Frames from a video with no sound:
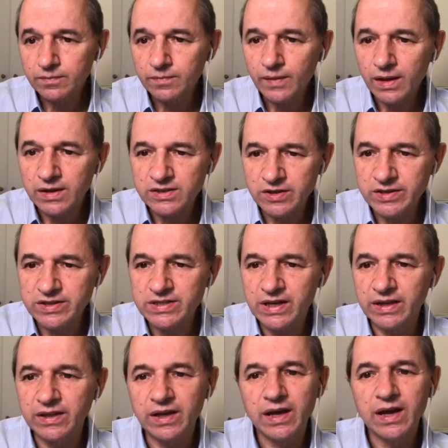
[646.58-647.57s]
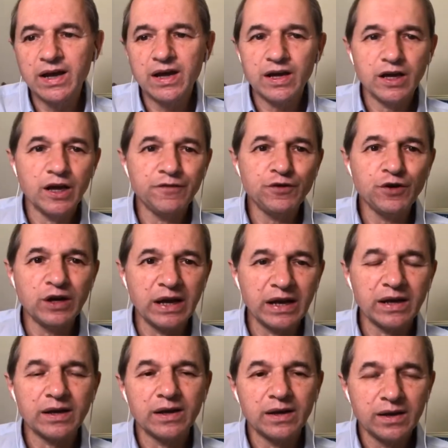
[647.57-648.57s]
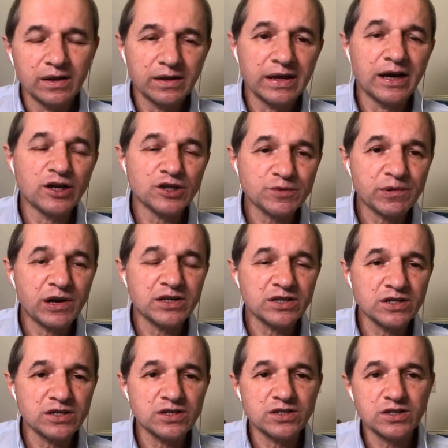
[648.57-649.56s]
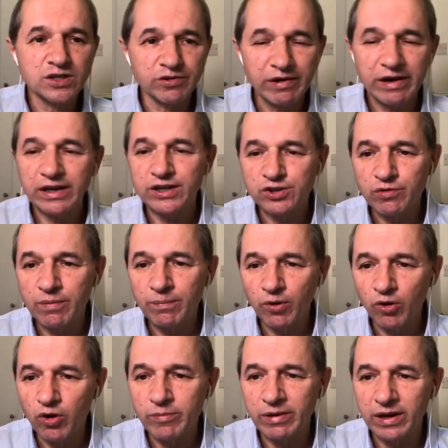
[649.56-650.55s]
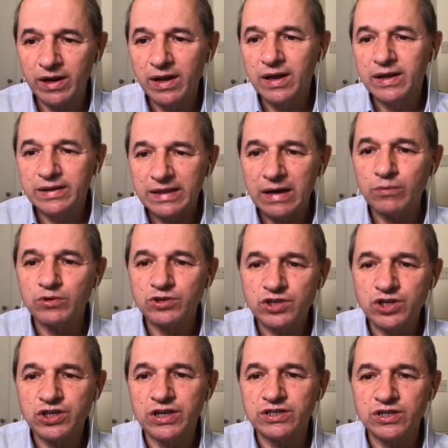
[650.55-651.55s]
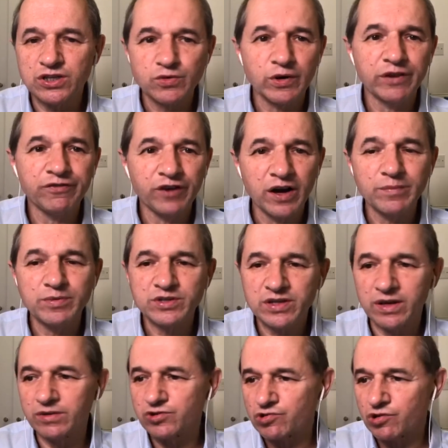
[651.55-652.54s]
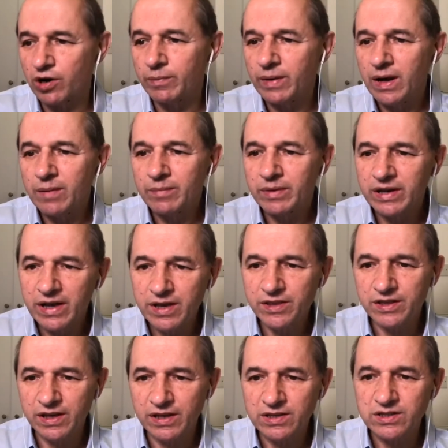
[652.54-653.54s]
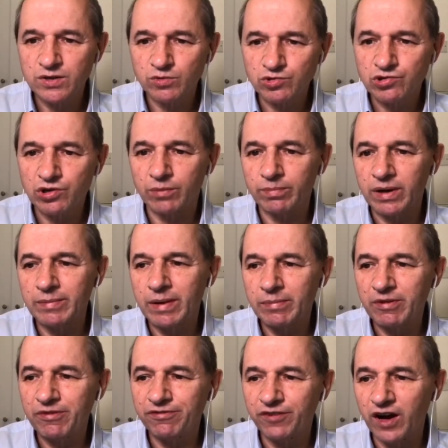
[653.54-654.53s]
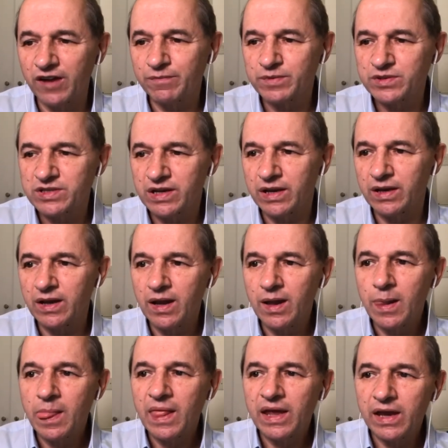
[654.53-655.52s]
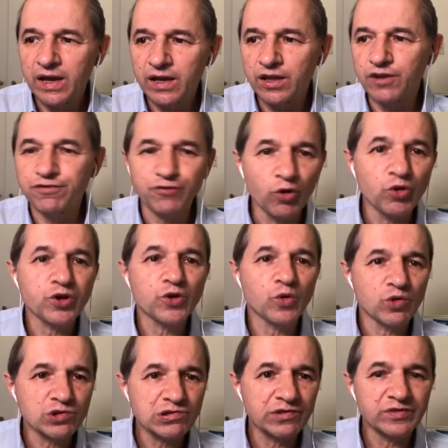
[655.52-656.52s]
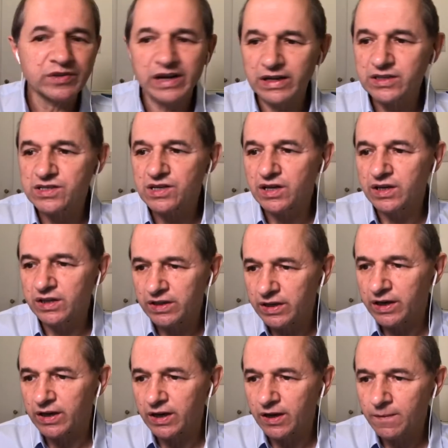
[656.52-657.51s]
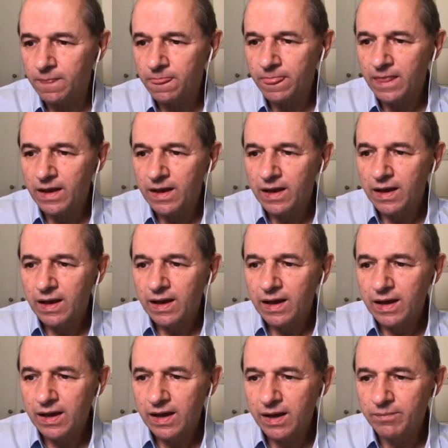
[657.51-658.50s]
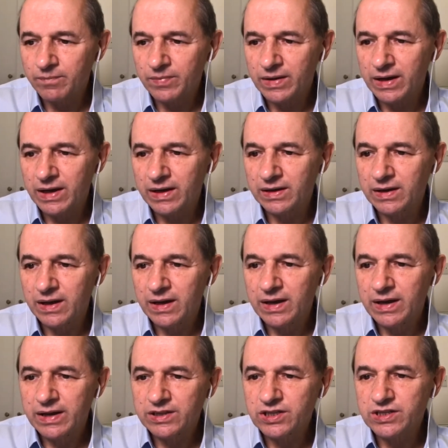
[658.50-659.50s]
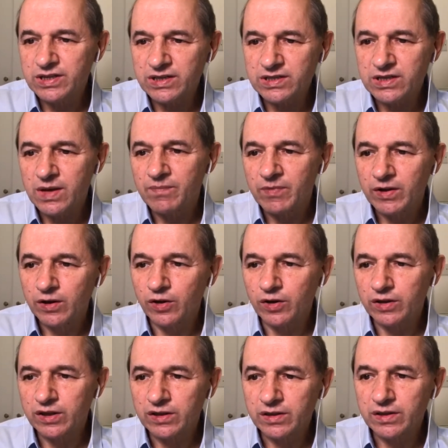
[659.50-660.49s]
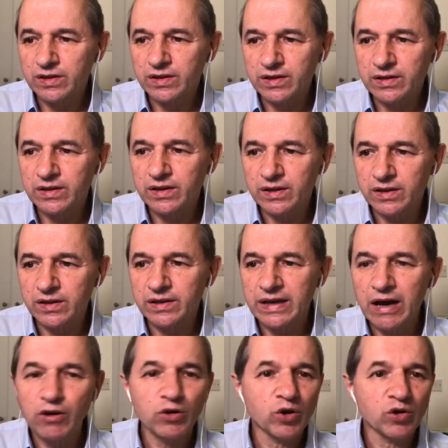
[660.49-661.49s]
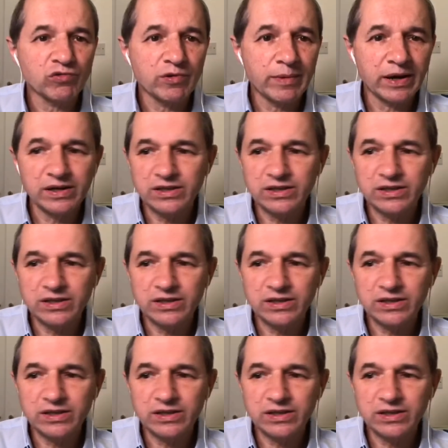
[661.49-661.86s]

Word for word: So he's saying that if you link the house prices directly to employment, that would suggest a twenty-five percent drop, but he thinks it will drop by maybe five percent in the fourth quarter of next year. Um, and he just says, look, the, the, the outlook remains